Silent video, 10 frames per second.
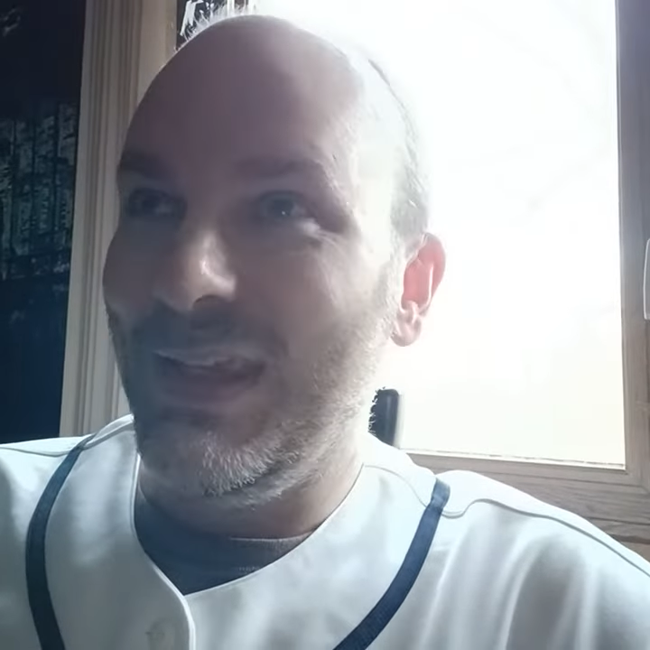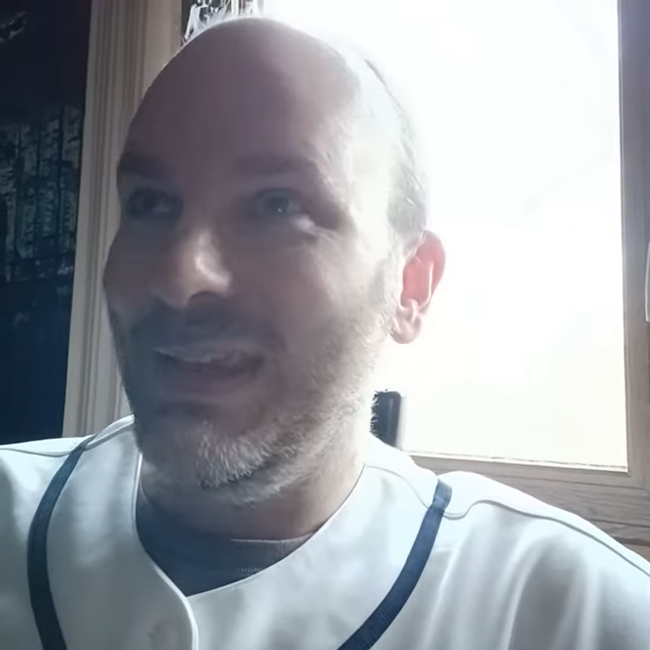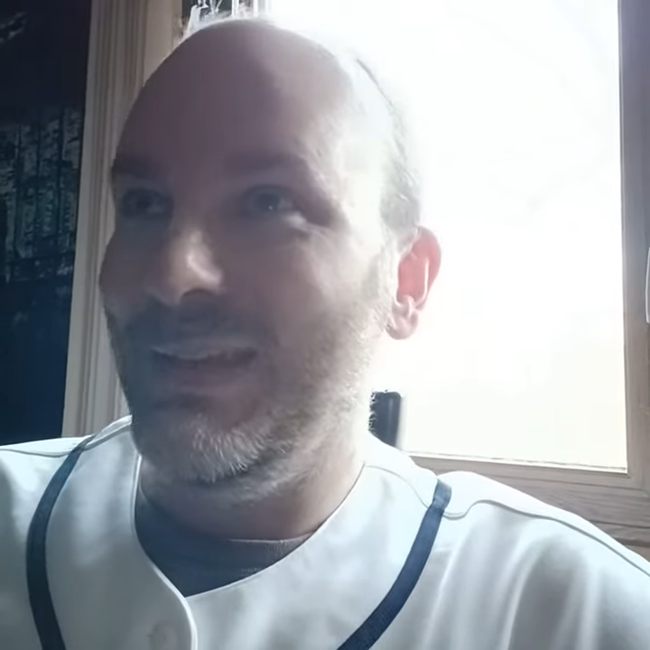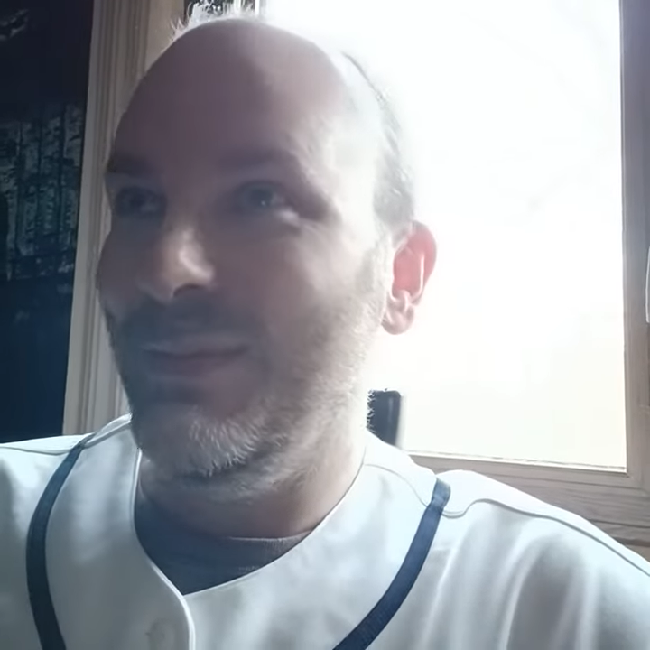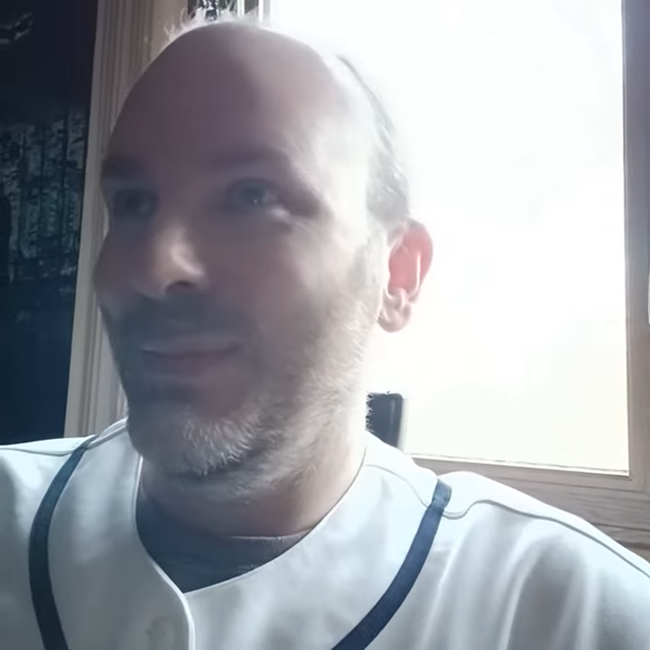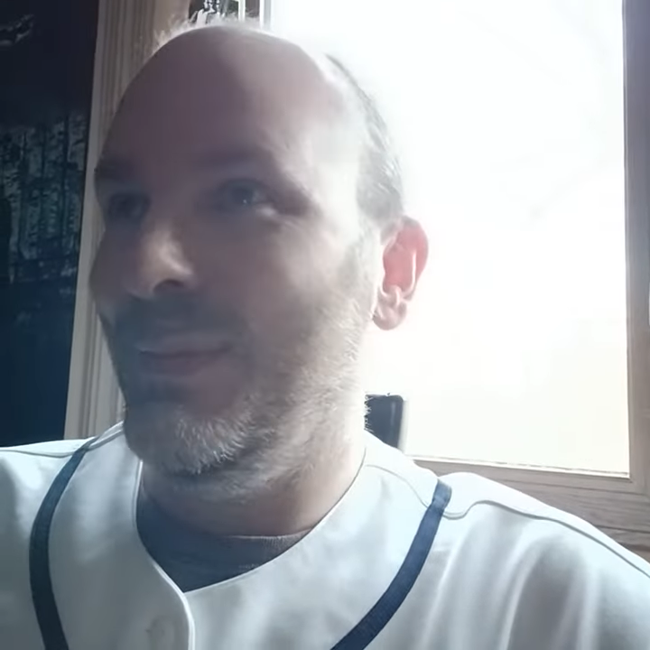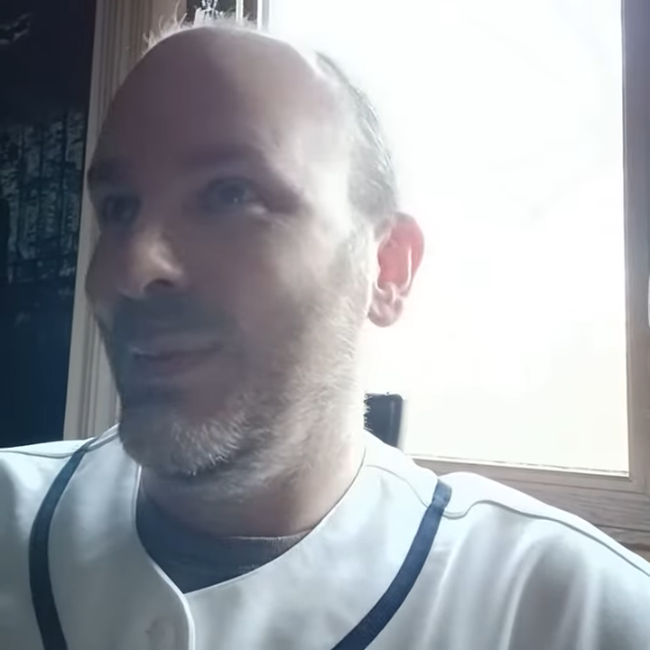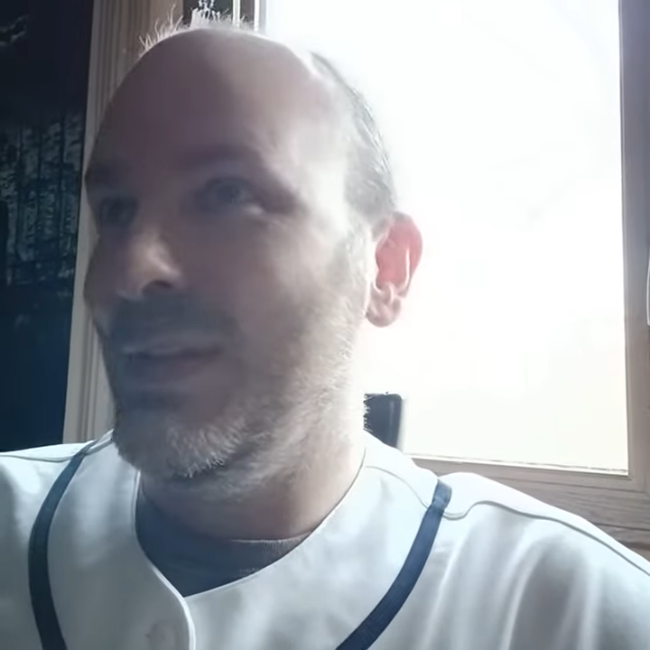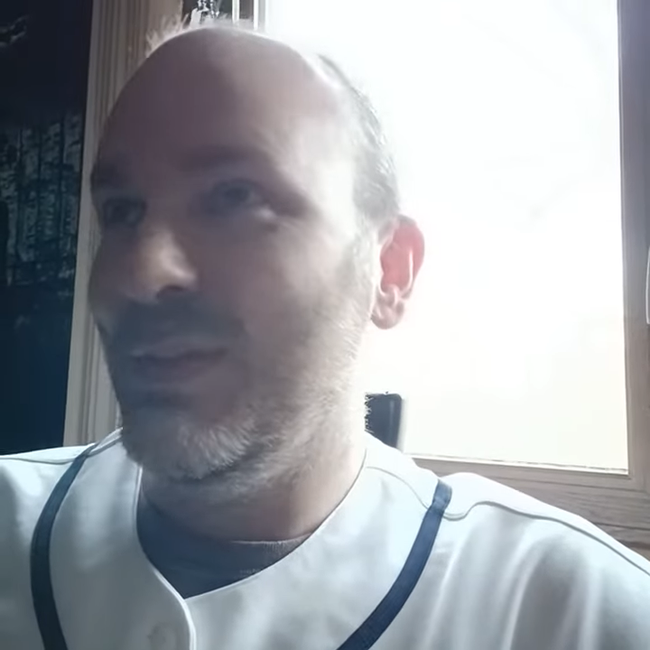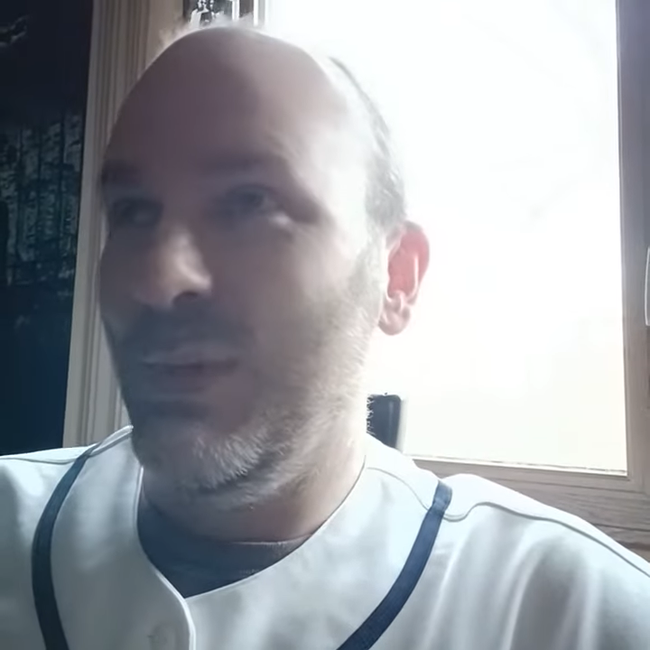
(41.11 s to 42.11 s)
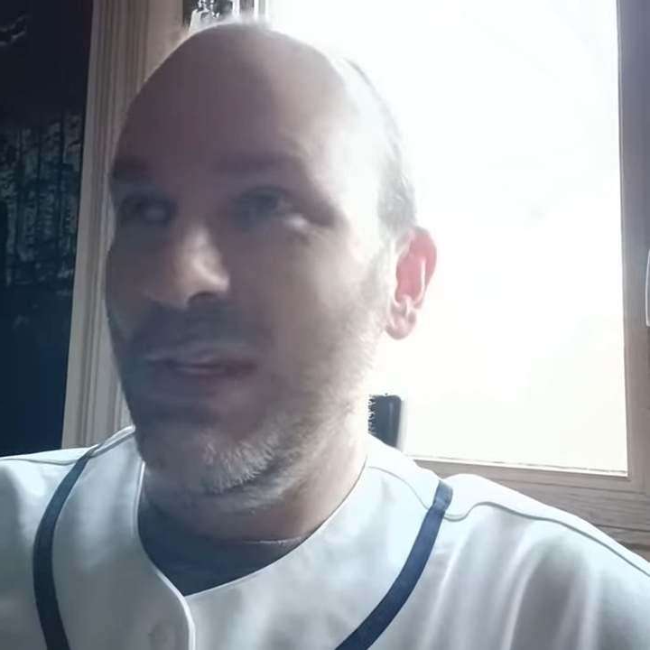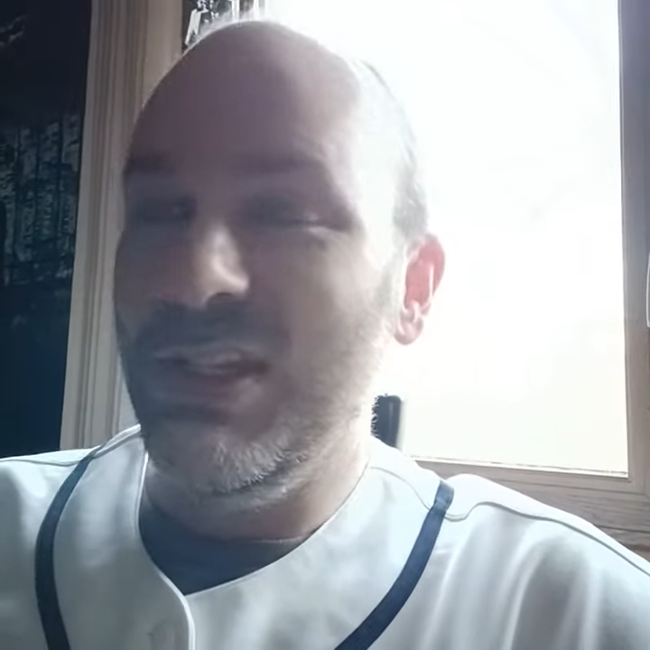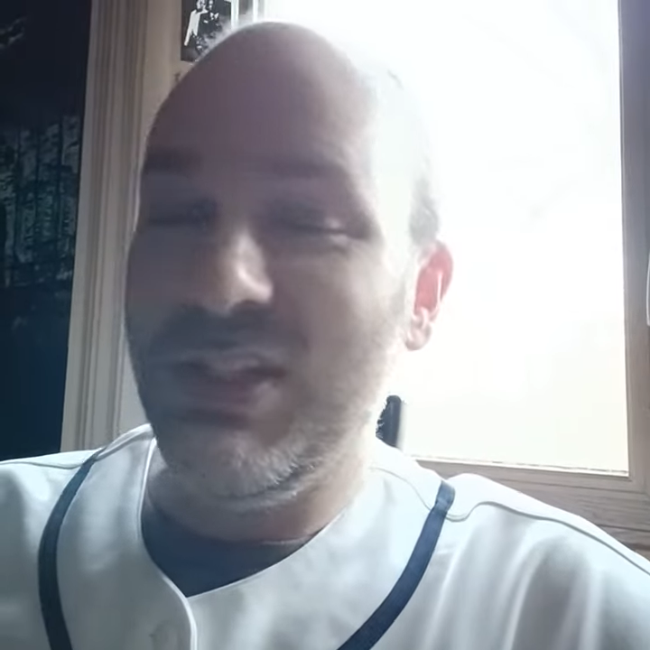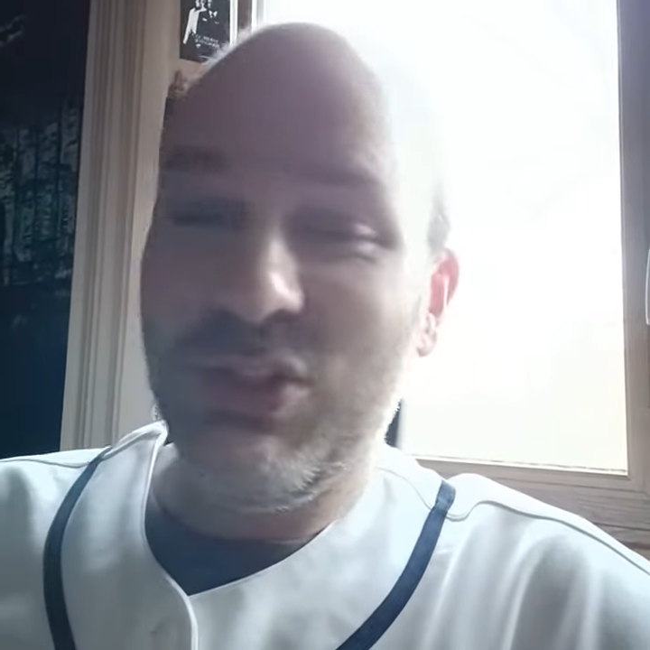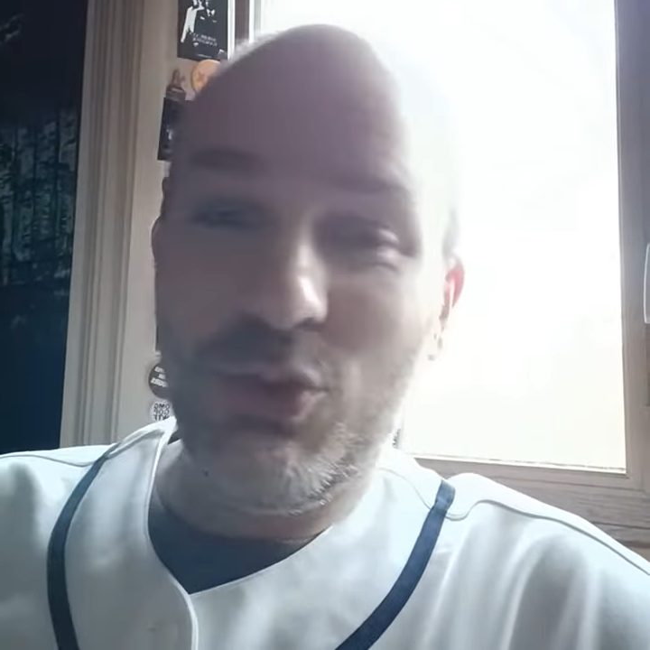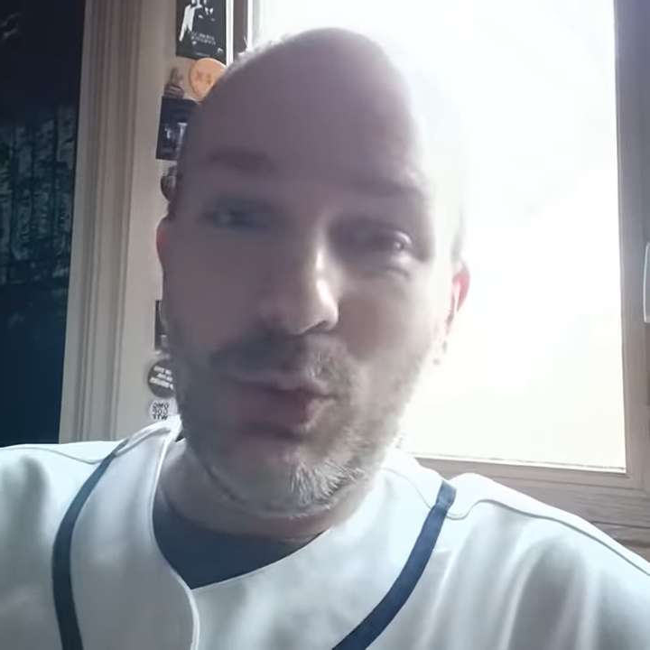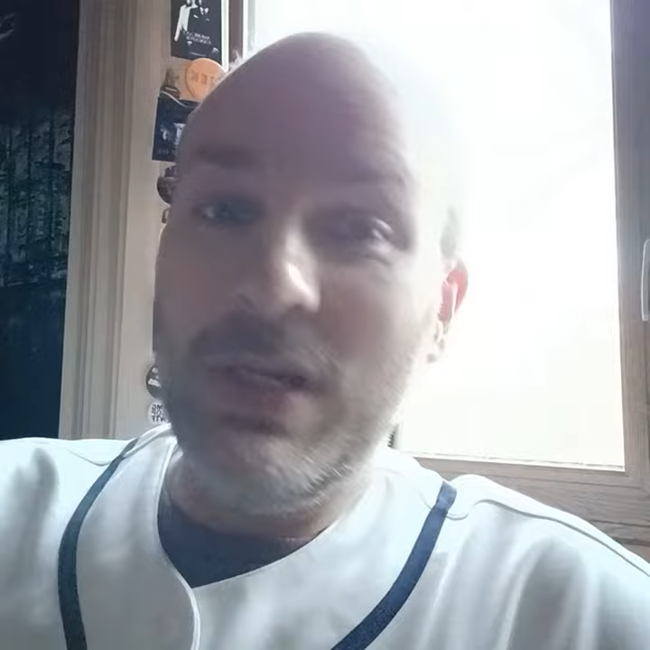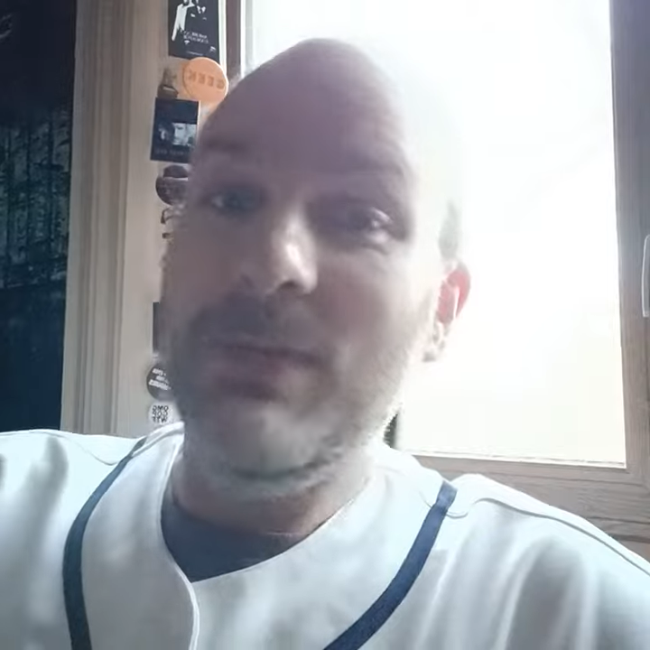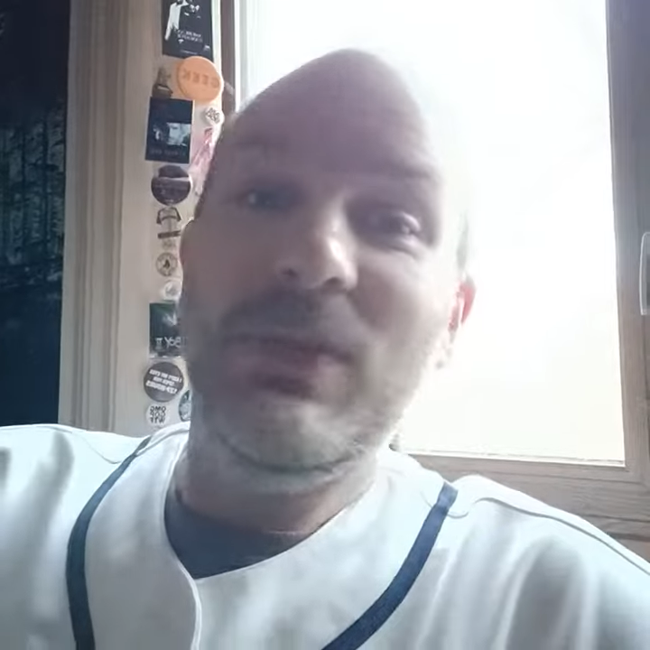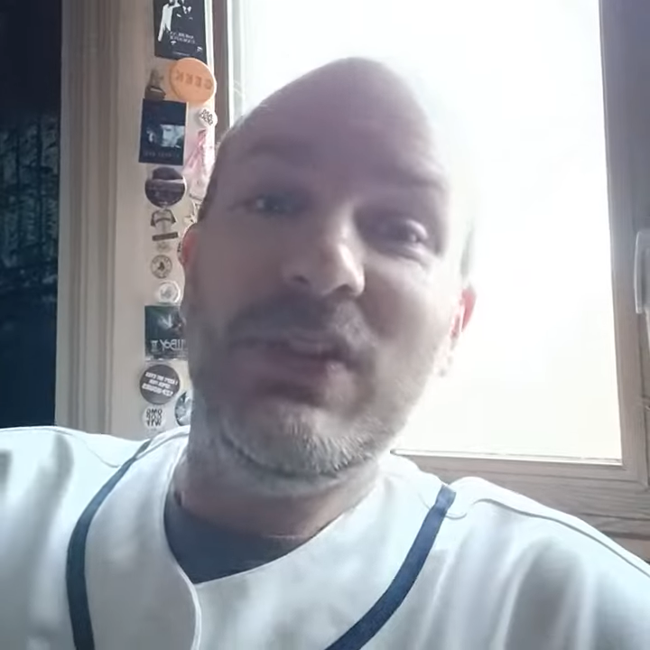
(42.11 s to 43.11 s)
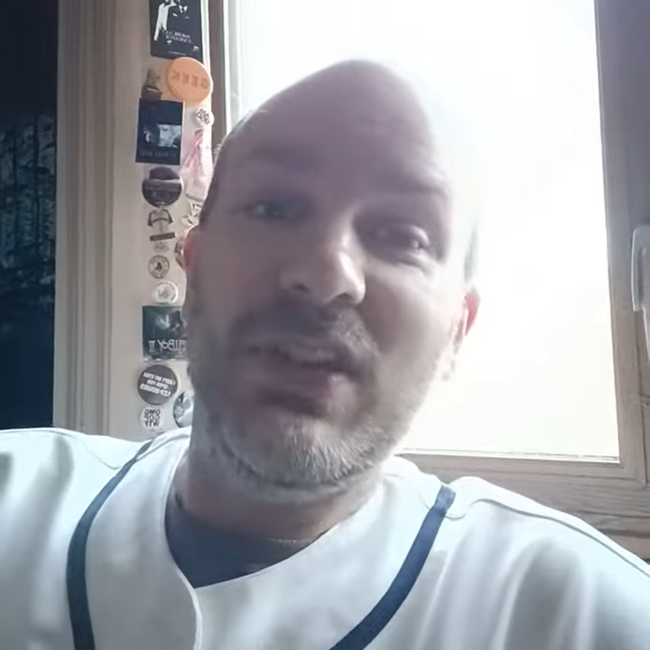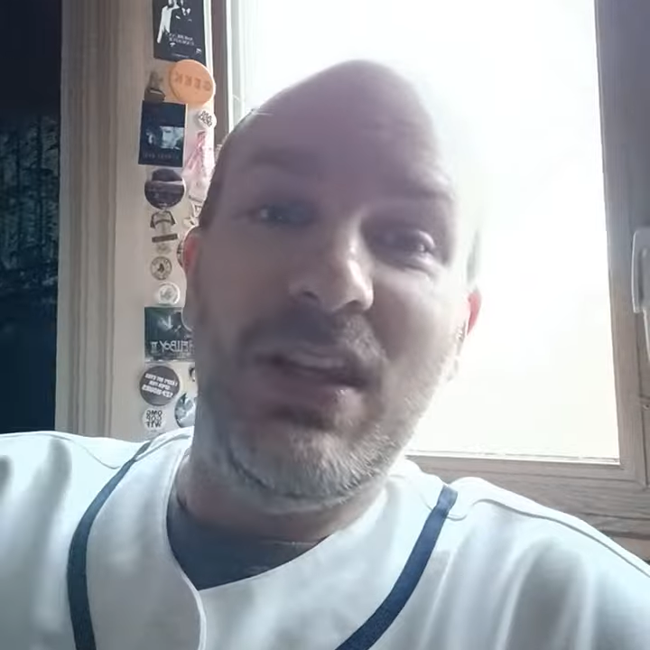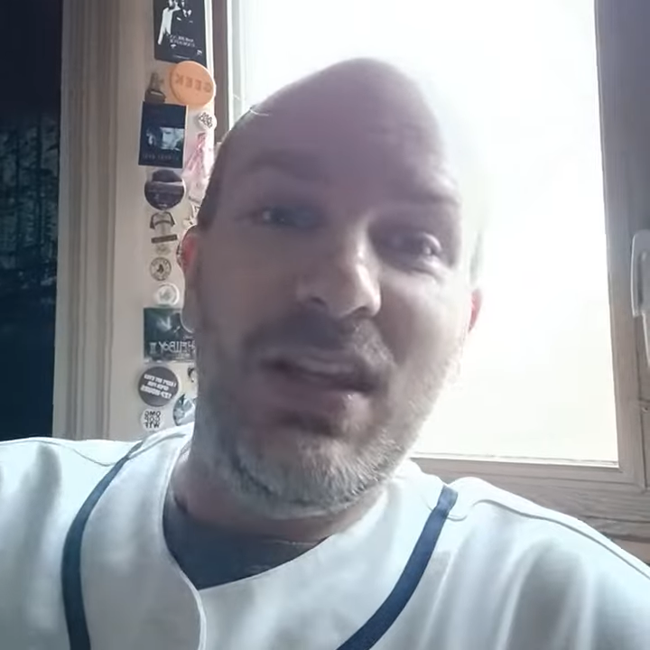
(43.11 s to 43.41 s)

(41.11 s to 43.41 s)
Like the, the ones where he just screams,